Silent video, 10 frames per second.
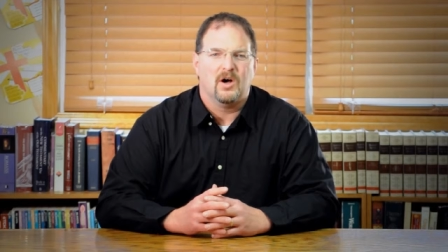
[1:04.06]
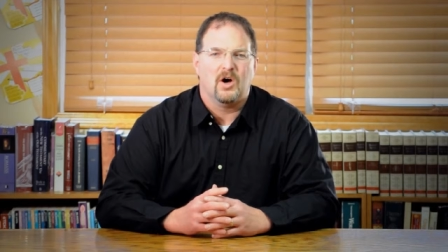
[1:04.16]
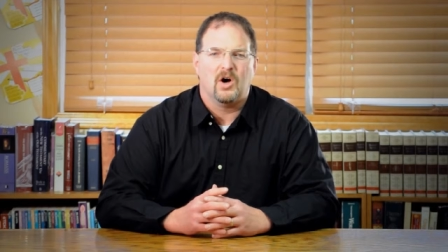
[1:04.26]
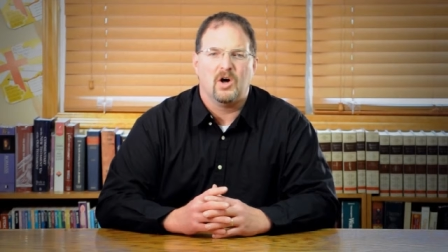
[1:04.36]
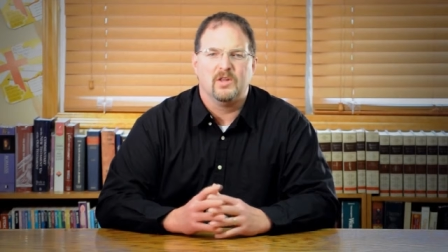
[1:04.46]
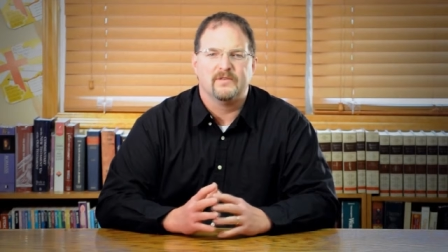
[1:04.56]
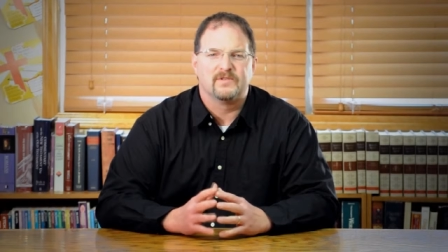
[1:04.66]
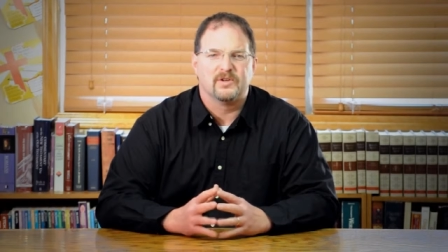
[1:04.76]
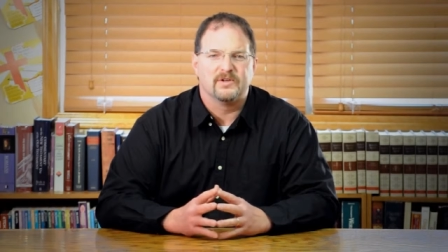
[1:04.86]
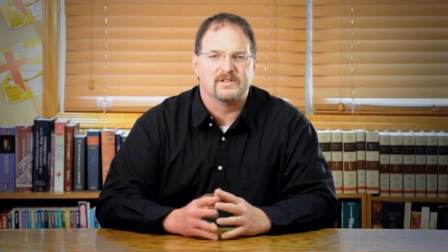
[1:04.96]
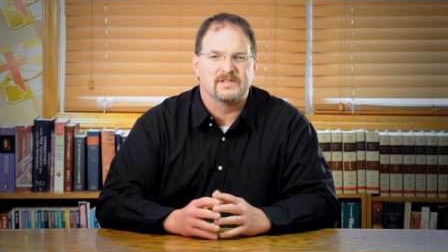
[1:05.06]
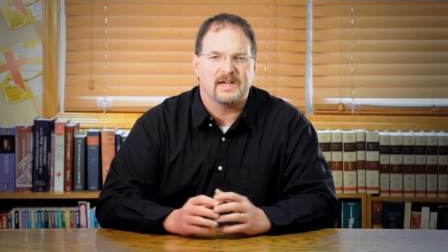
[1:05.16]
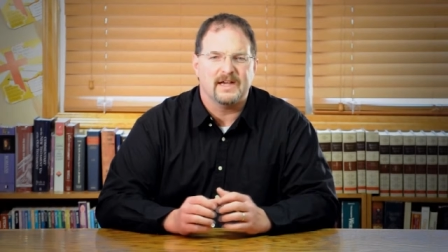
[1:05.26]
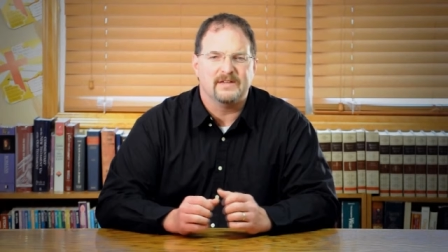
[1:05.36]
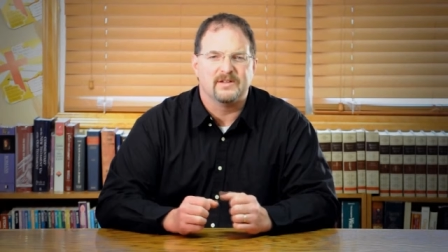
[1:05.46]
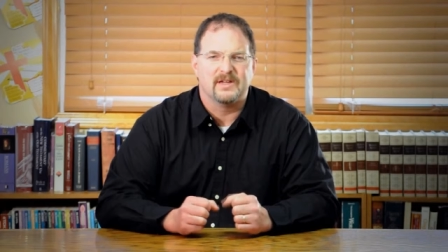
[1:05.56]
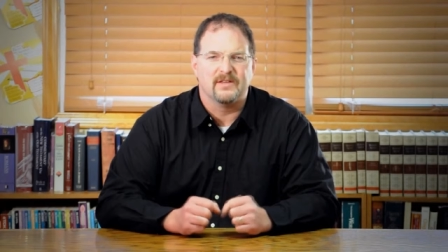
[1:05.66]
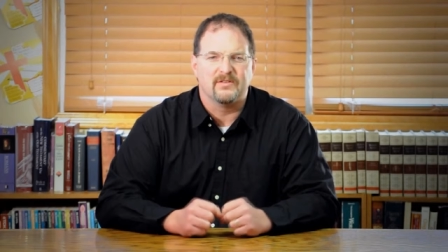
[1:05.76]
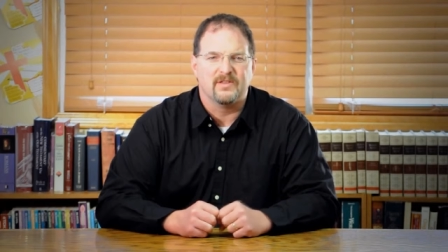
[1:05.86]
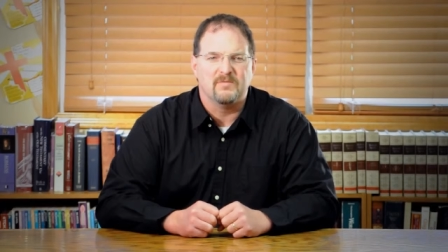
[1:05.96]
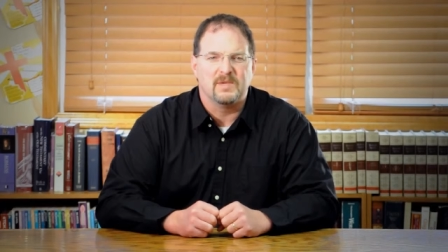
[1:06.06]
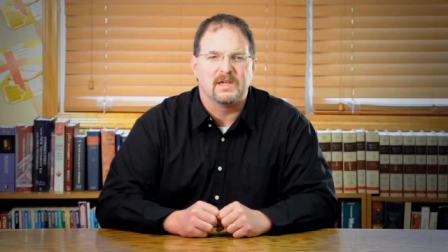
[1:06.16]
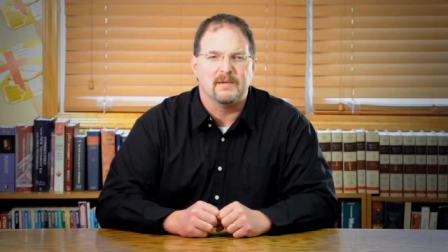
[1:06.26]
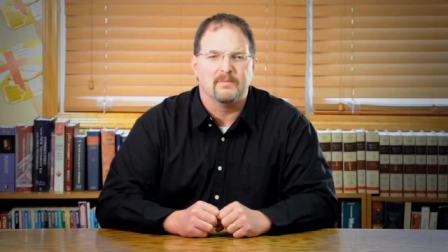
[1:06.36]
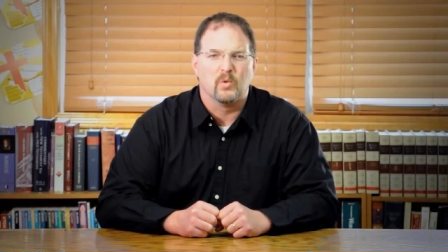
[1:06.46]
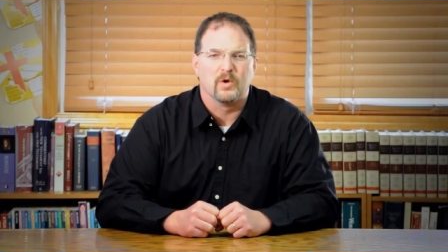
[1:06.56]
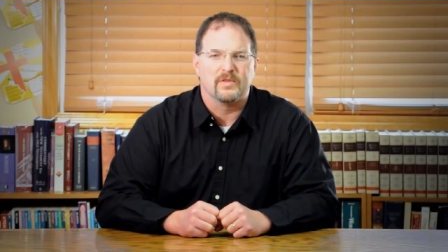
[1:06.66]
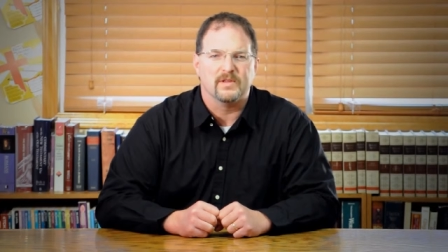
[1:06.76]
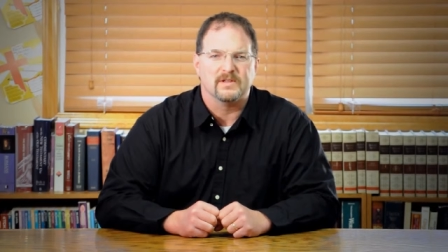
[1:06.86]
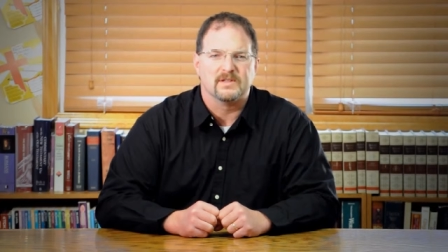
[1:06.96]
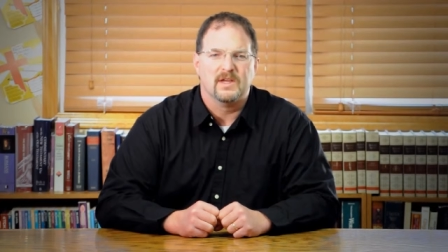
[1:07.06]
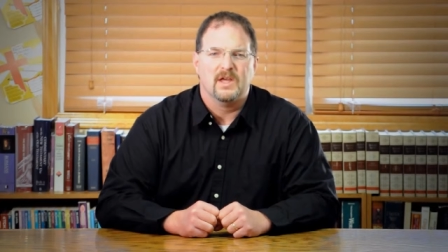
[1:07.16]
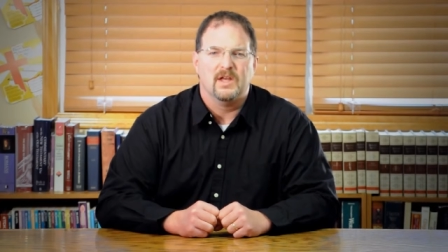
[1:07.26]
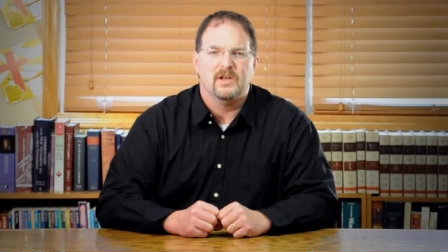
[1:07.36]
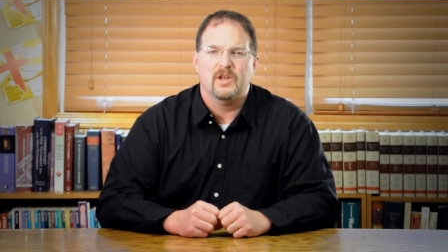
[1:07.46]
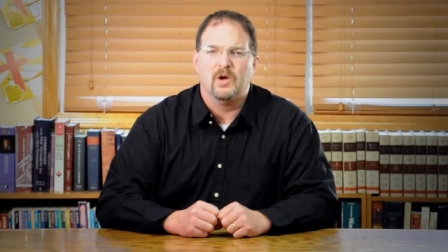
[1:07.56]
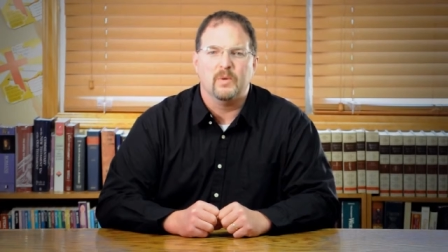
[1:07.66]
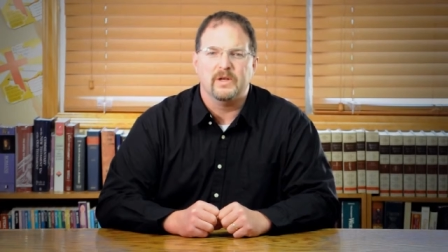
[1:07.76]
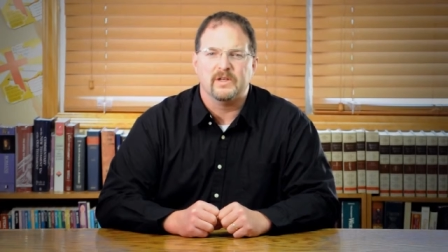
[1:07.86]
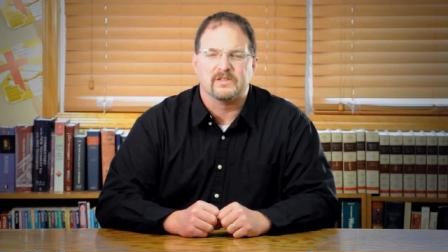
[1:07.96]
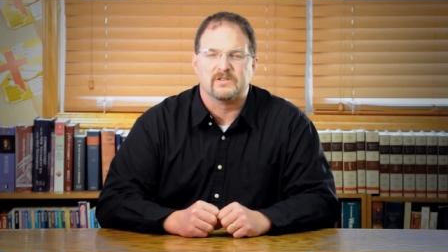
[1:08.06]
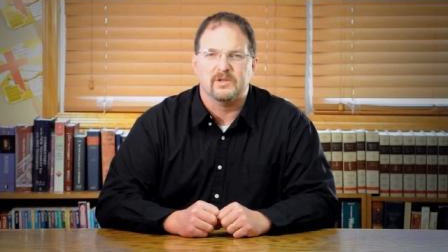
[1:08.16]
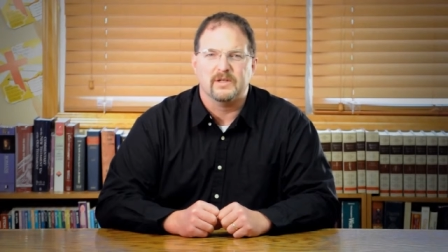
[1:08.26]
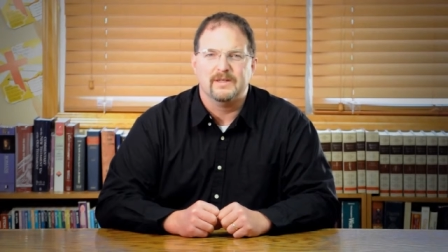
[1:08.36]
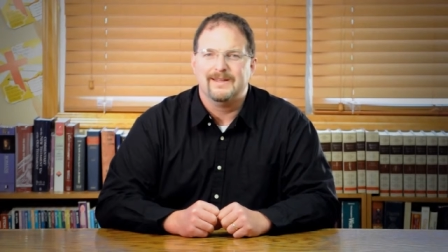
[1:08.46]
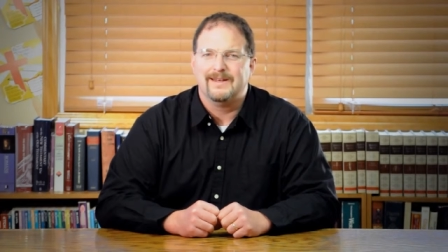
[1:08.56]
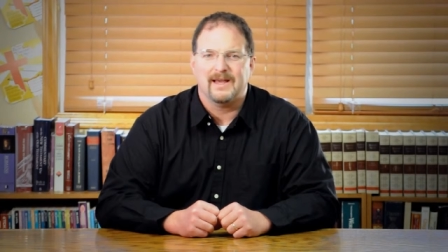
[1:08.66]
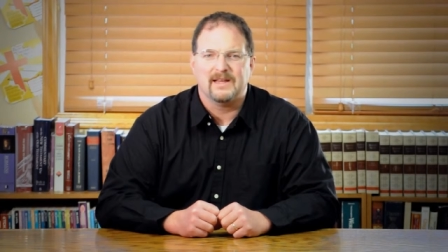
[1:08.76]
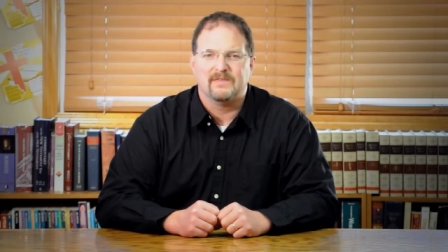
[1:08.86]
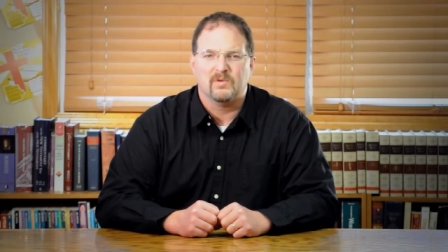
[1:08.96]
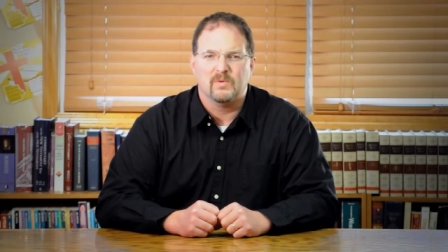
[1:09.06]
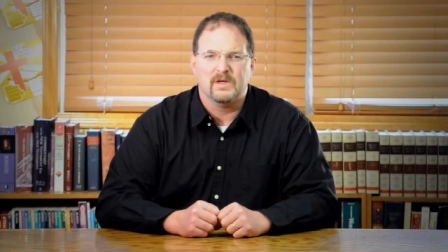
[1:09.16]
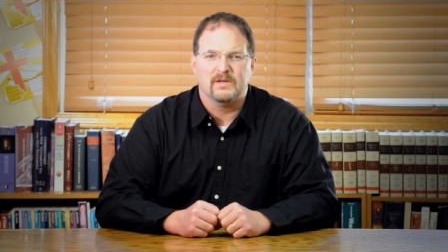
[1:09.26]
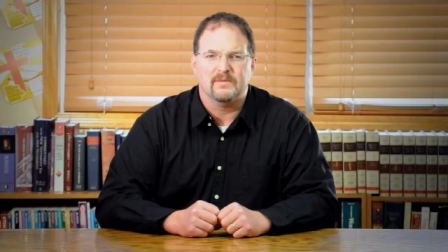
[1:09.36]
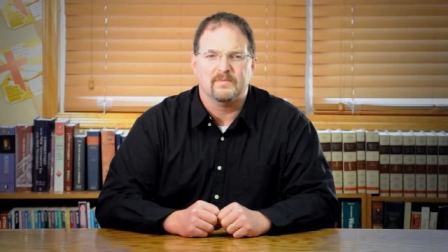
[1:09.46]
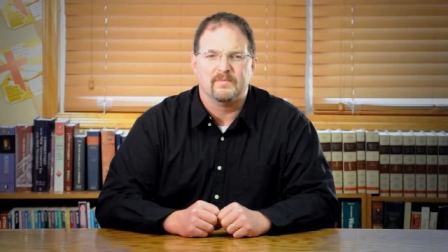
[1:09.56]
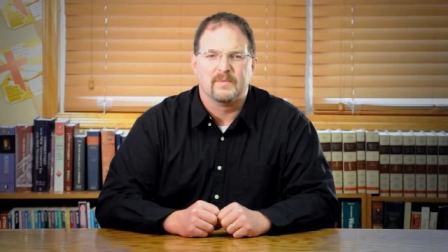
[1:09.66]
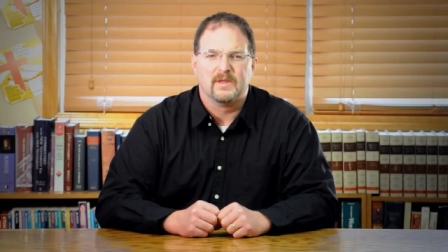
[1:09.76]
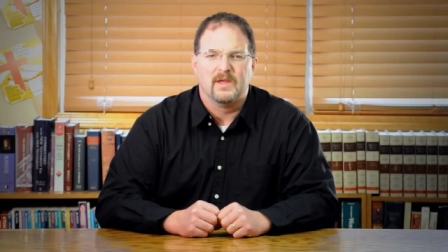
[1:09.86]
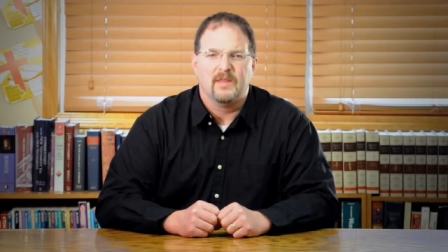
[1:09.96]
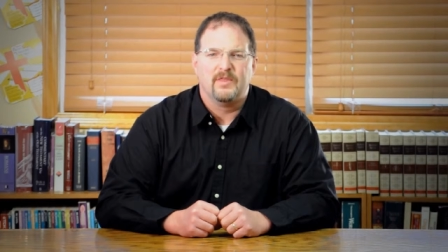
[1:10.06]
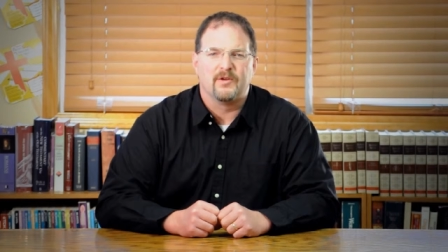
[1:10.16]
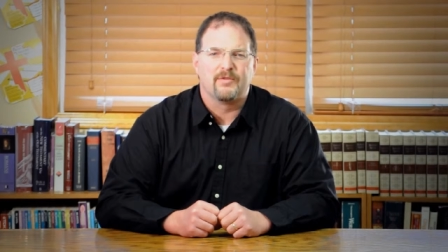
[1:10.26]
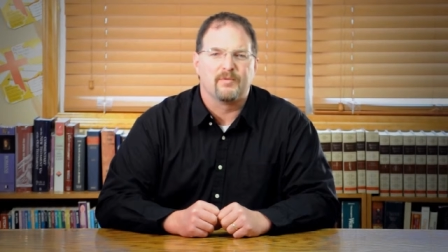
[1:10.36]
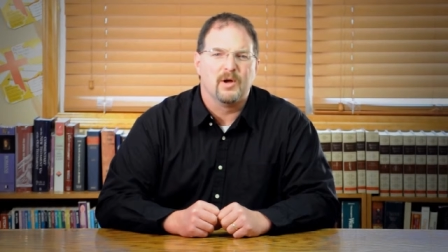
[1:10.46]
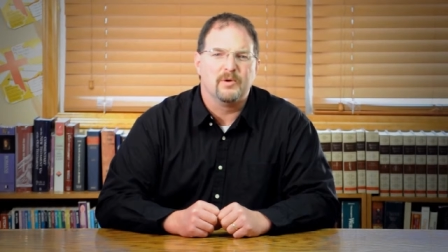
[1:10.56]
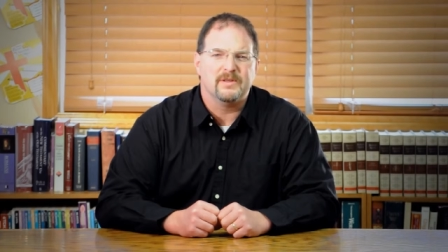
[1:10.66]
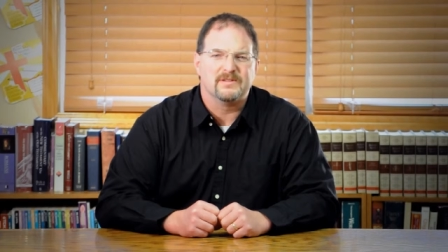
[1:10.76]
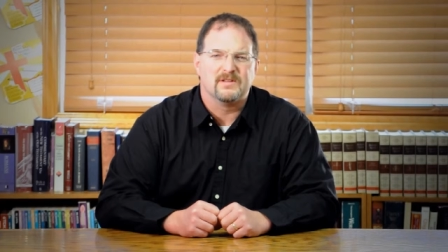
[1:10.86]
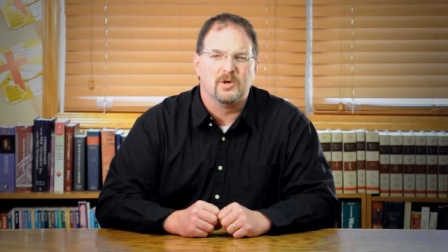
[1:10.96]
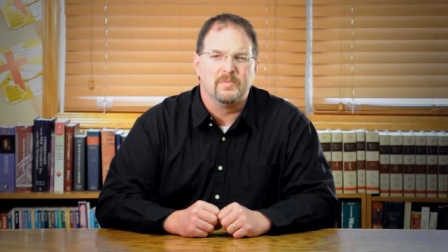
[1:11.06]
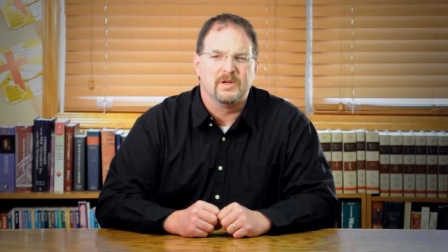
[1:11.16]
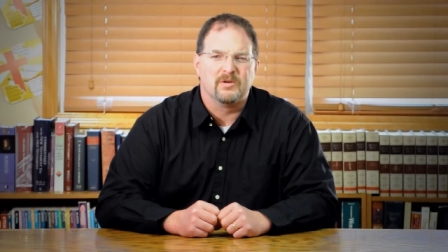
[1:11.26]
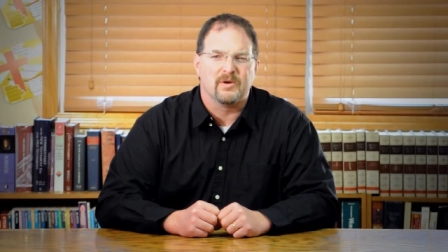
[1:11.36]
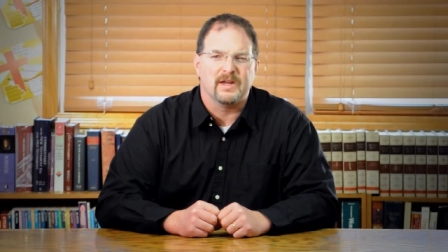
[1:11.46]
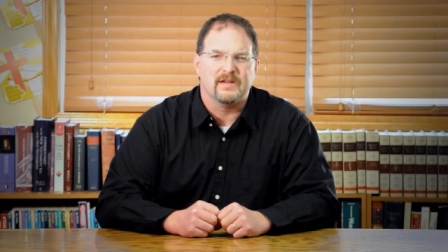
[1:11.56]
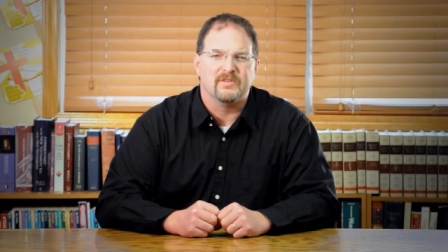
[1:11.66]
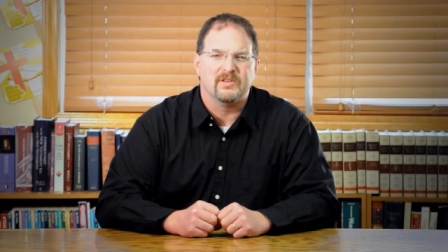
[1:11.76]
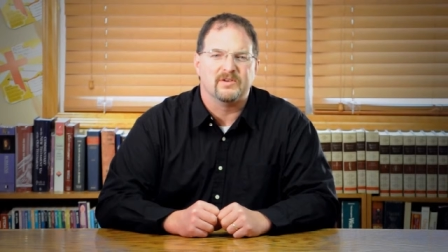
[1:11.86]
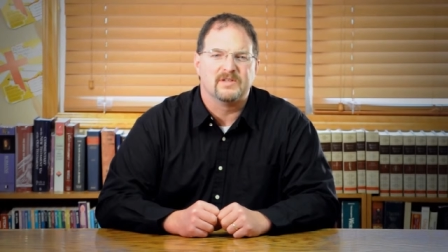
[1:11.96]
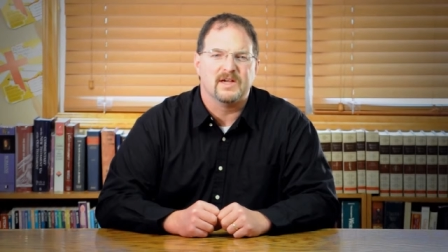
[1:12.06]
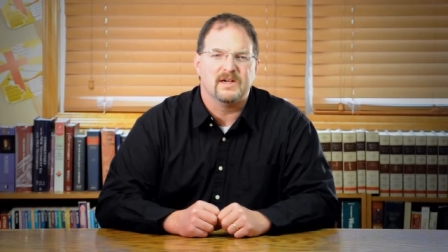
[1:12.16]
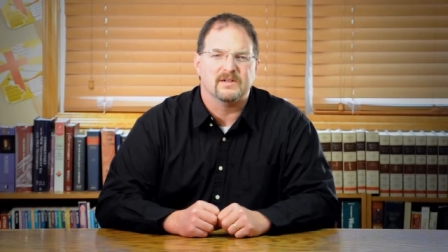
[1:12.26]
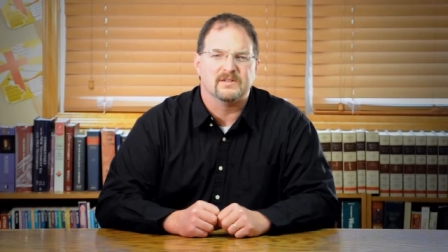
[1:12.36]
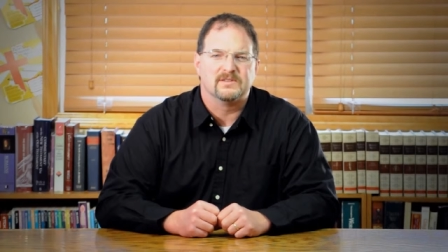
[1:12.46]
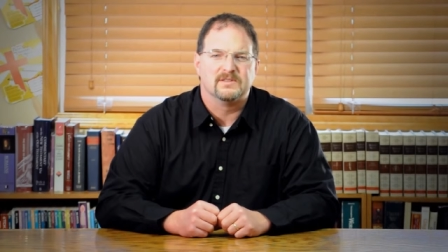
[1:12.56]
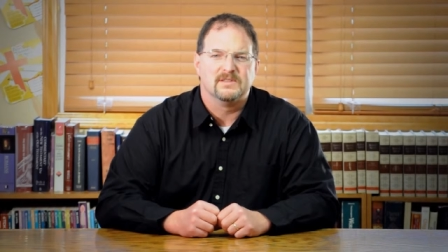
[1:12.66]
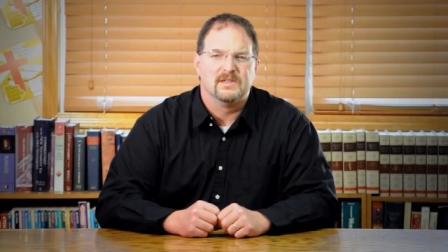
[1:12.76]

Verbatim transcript: All have turned aside, together they've become worthless. No one does good, not even one. Their throat is an open grave, and their tongues